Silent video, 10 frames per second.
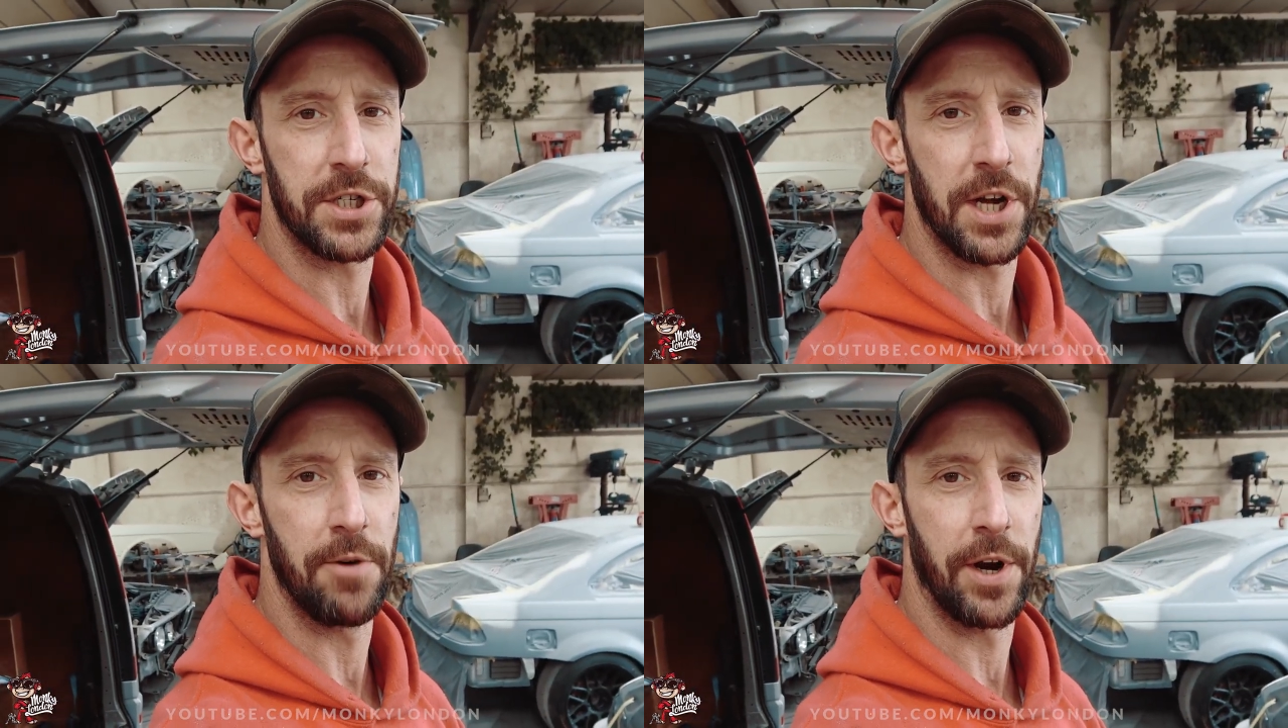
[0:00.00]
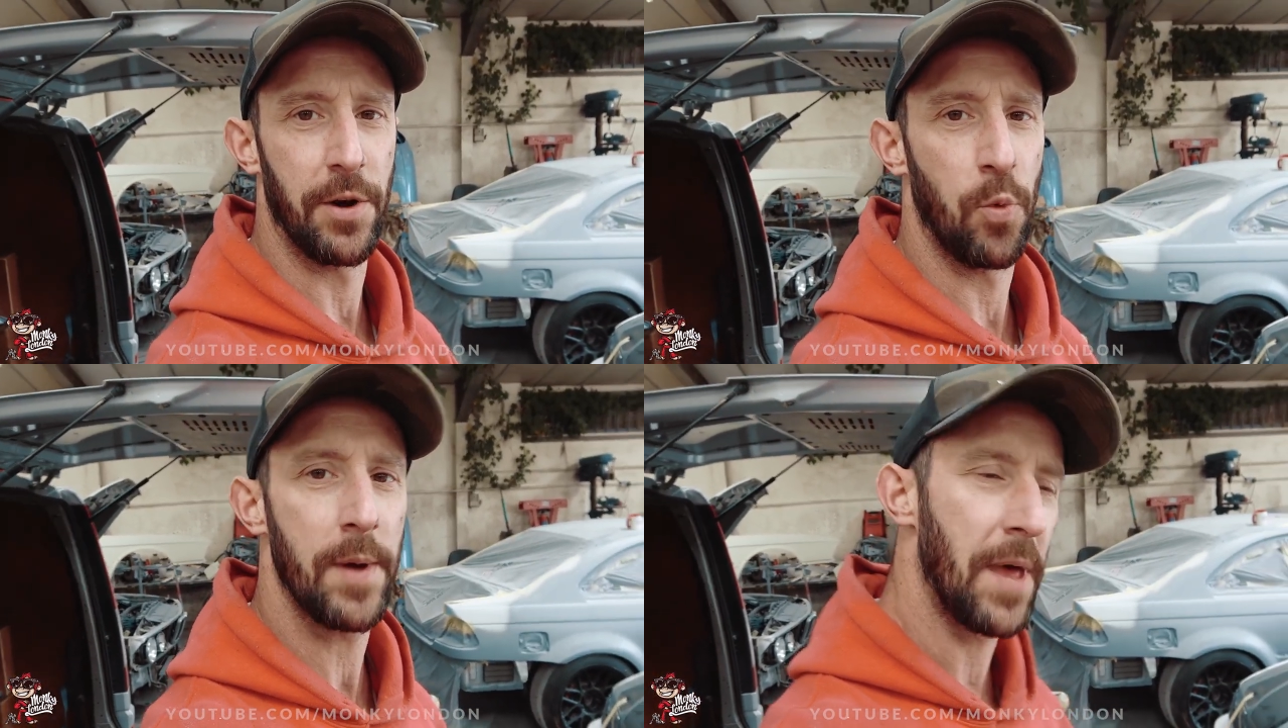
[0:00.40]
So we're
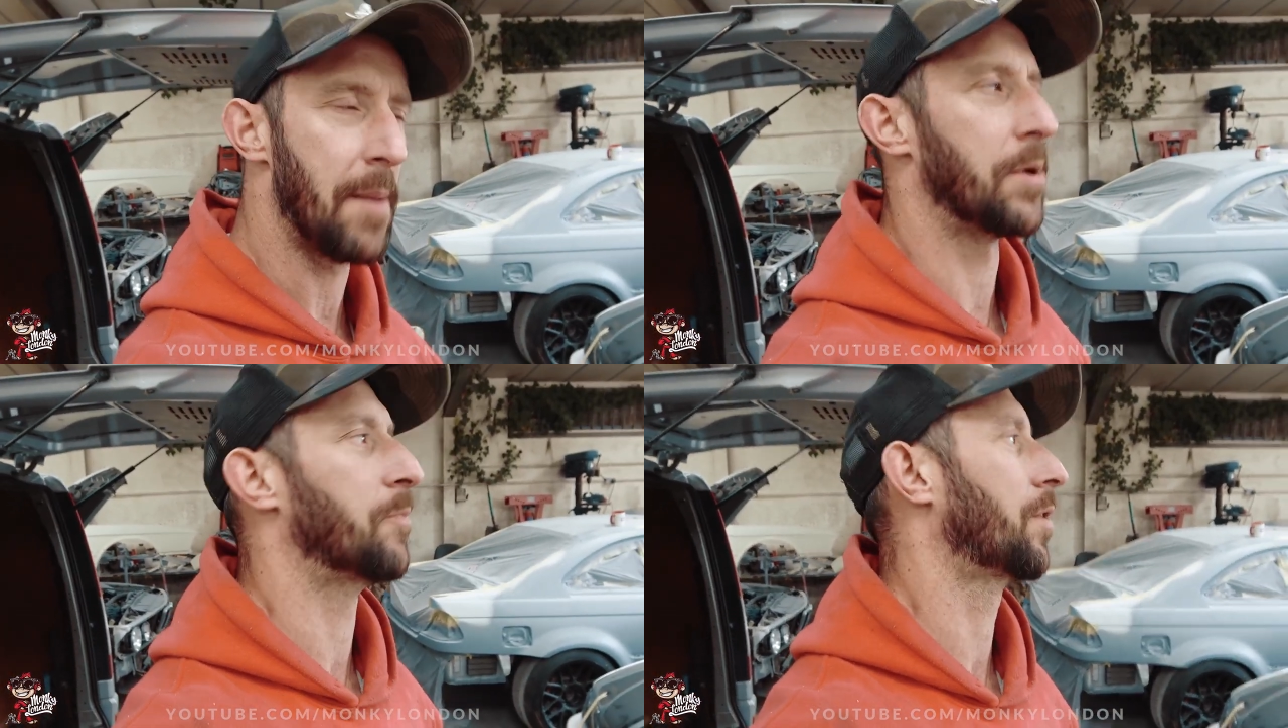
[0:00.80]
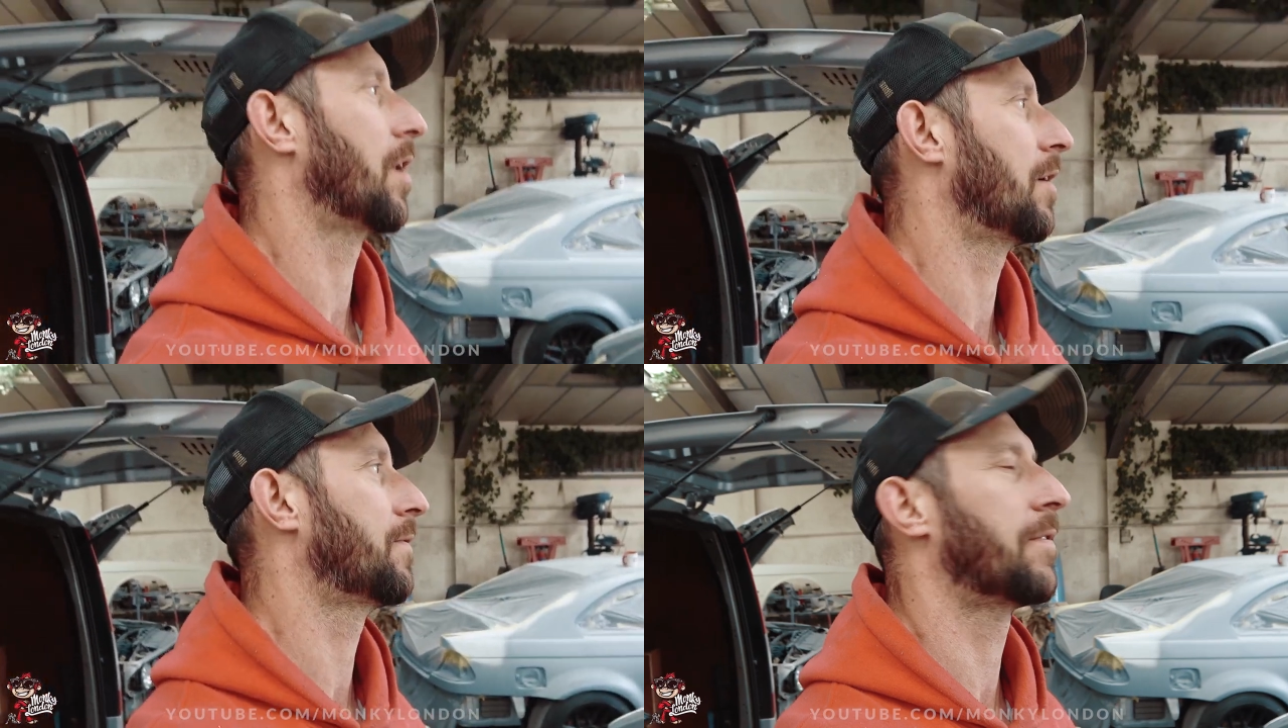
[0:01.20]
going to whip that bumper
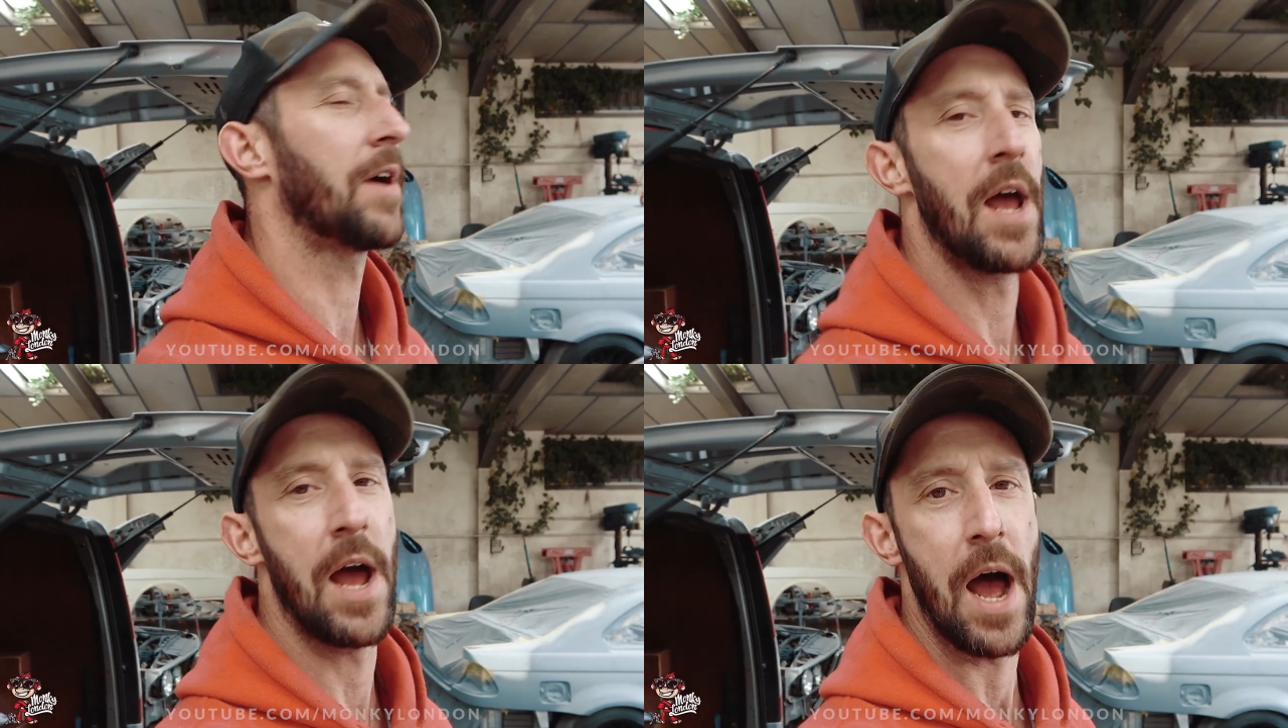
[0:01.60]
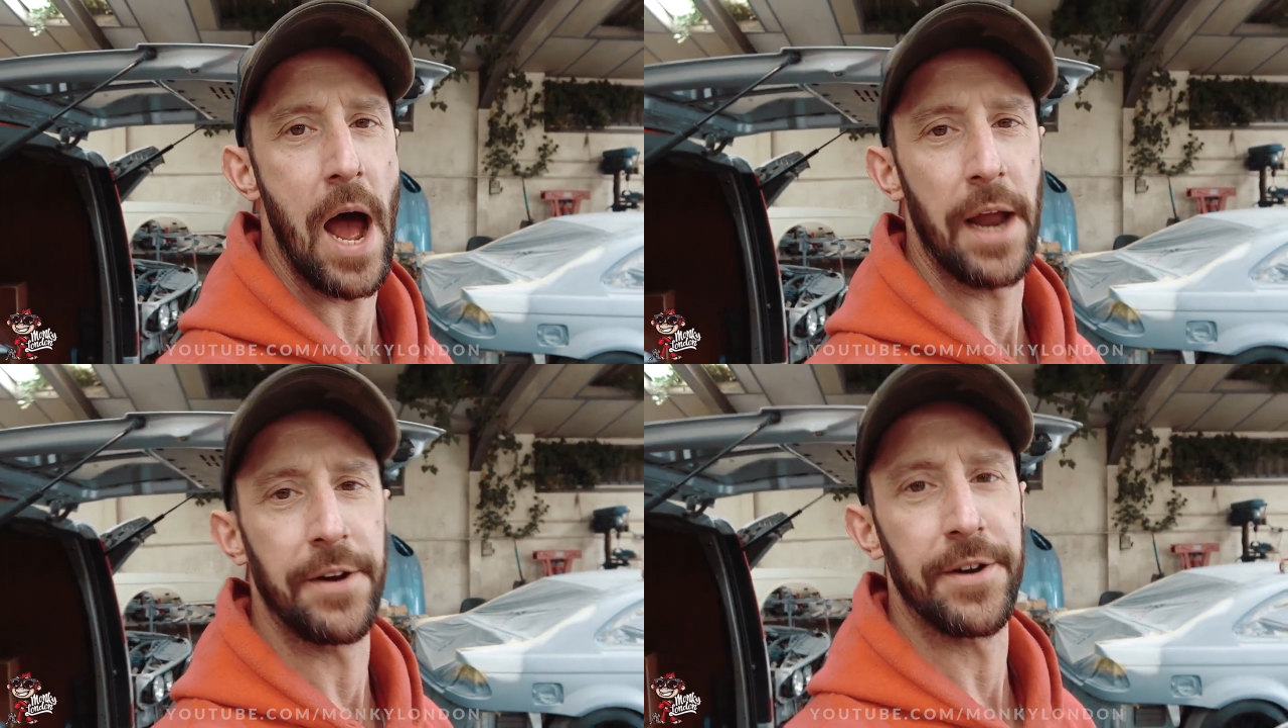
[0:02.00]
off
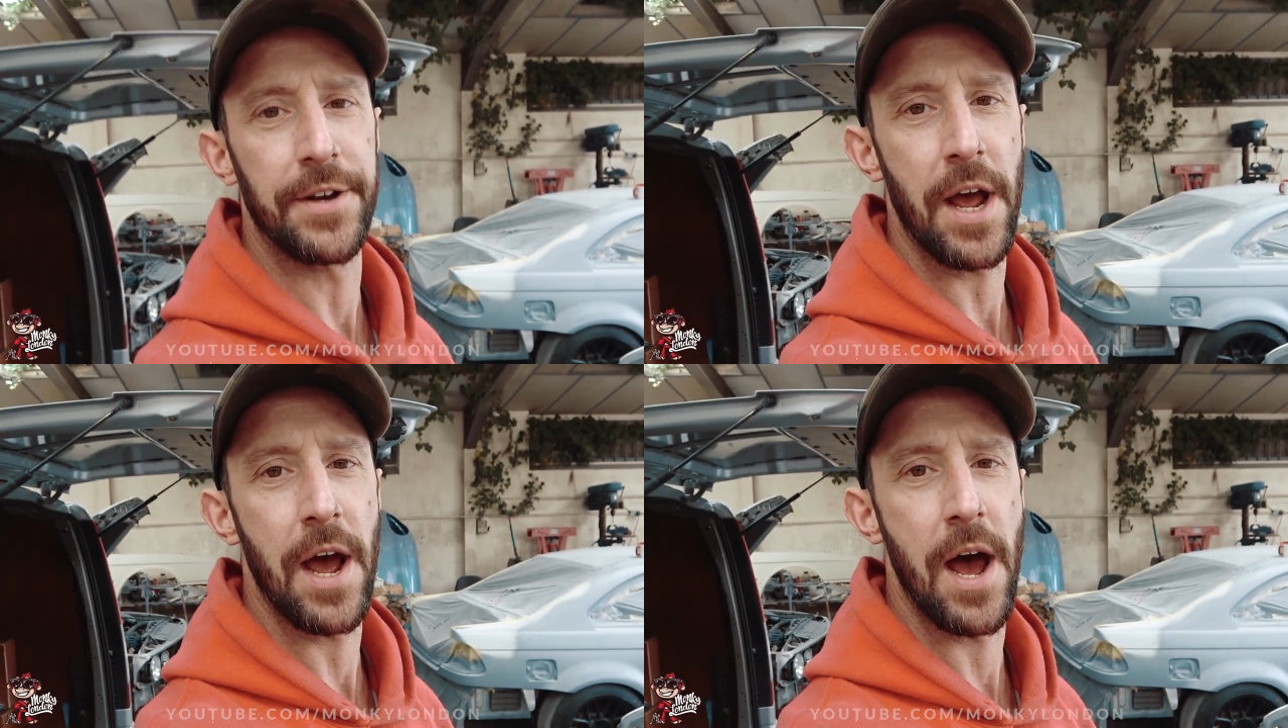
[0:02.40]
and